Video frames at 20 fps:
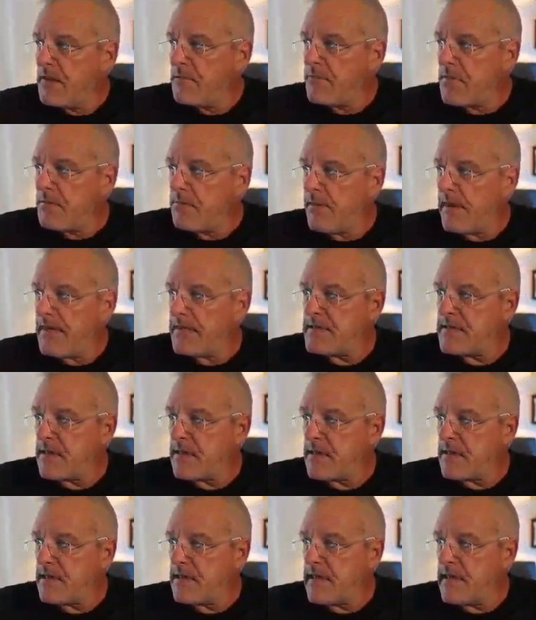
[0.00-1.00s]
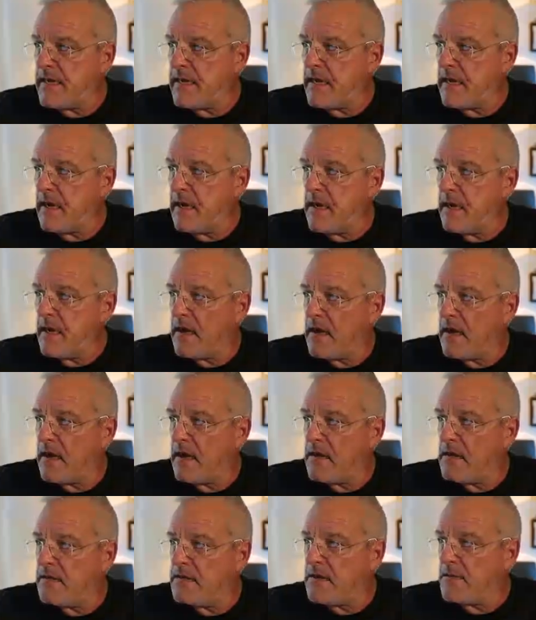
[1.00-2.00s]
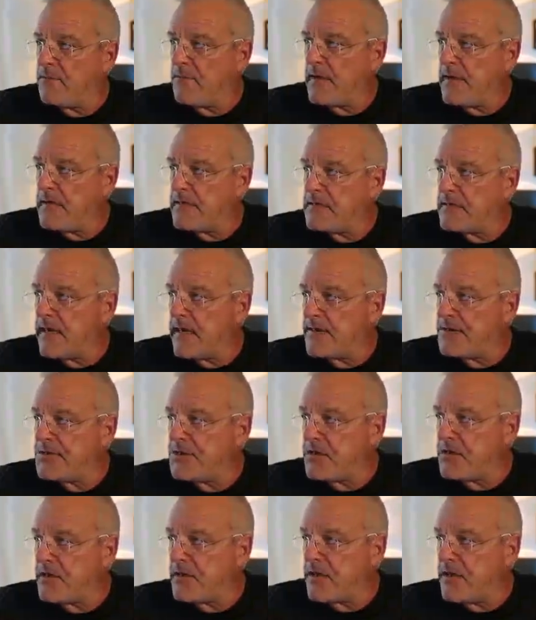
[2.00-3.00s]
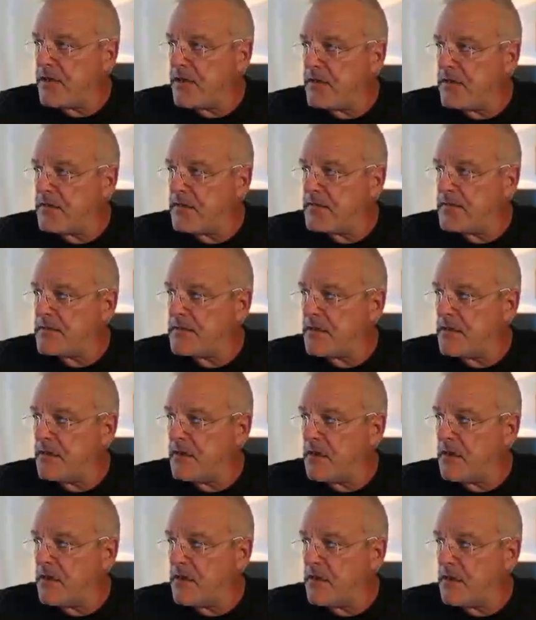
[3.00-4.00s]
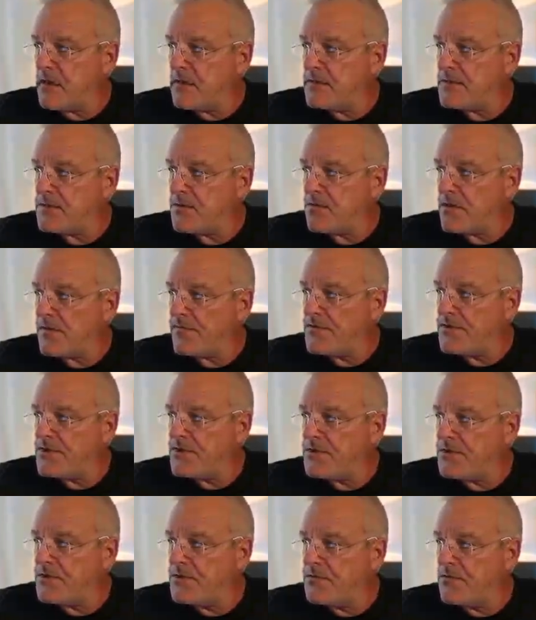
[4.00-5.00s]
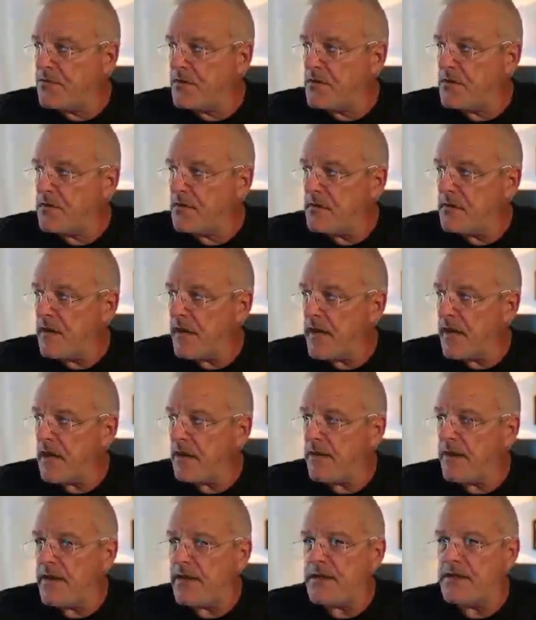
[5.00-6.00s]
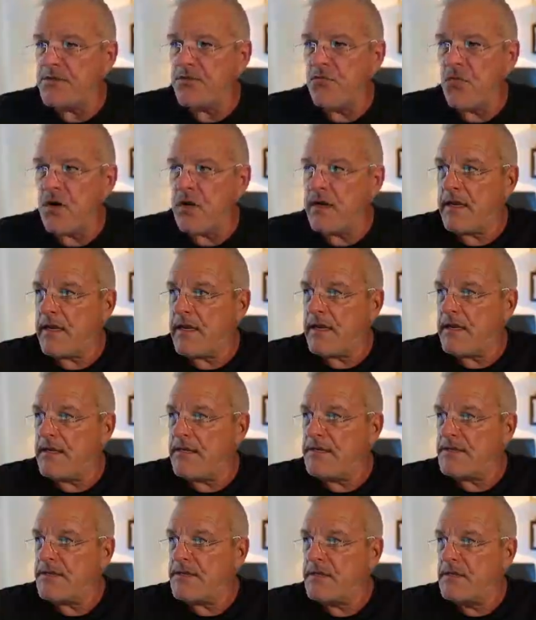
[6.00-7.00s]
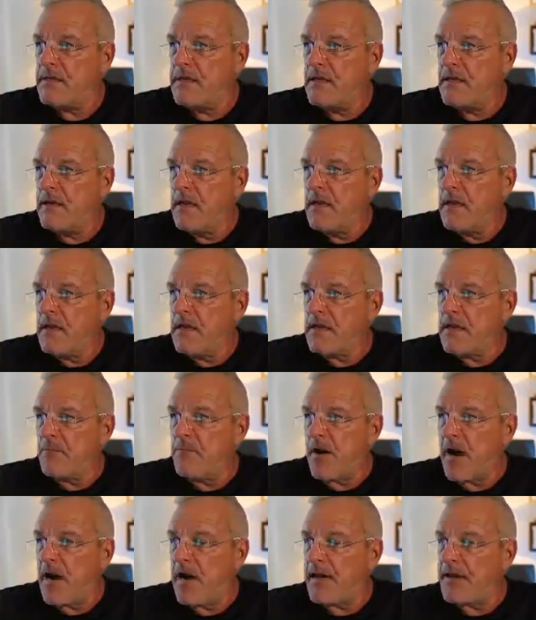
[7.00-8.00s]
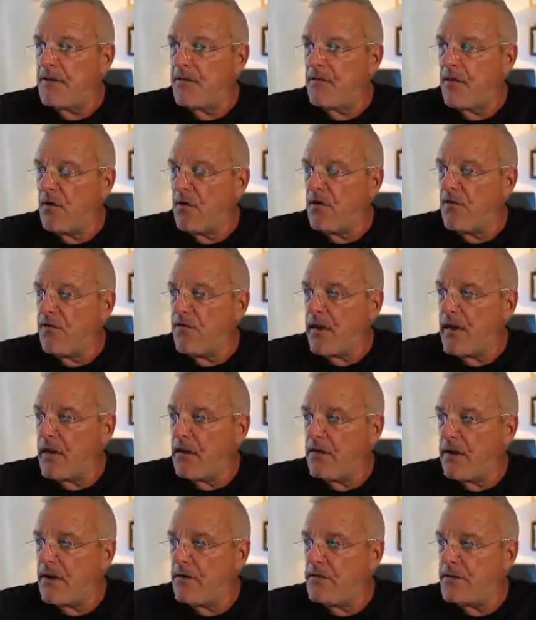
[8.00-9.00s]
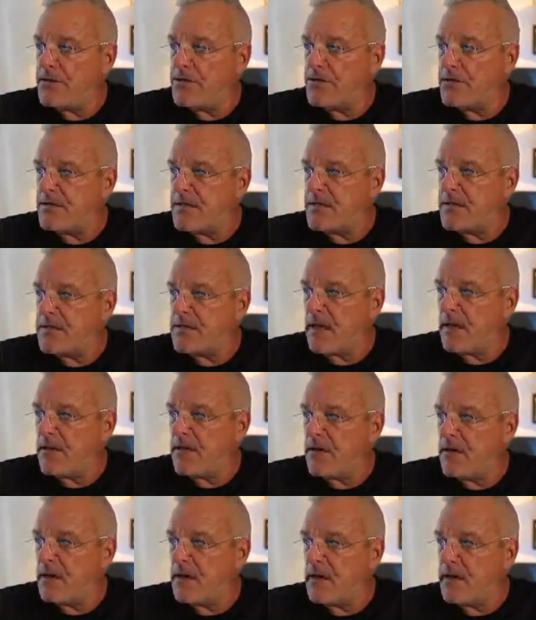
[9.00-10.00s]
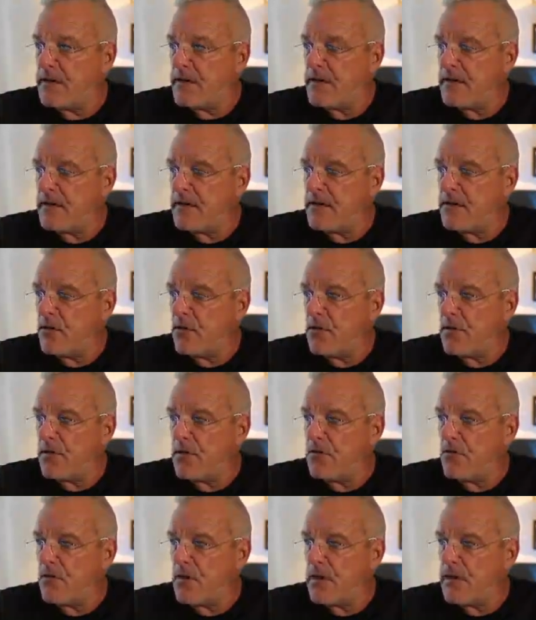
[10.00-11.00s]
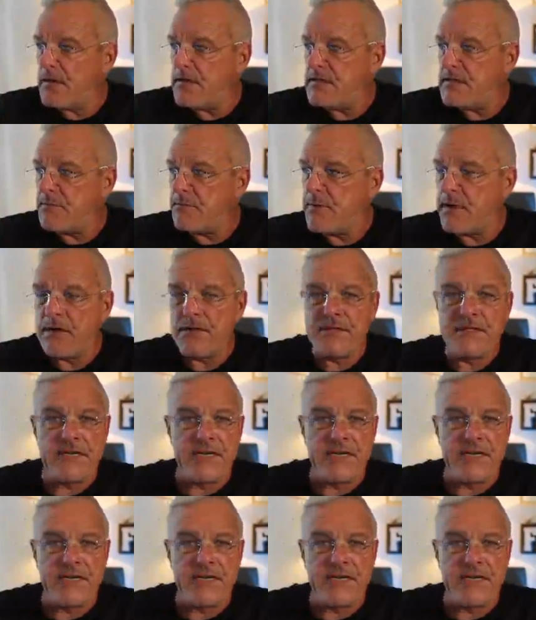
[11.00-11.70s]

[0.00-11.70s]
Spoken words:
But basically the P section is sort of two areas. One is the Pine Grove area, which is the southern, and then the northern one is the Belle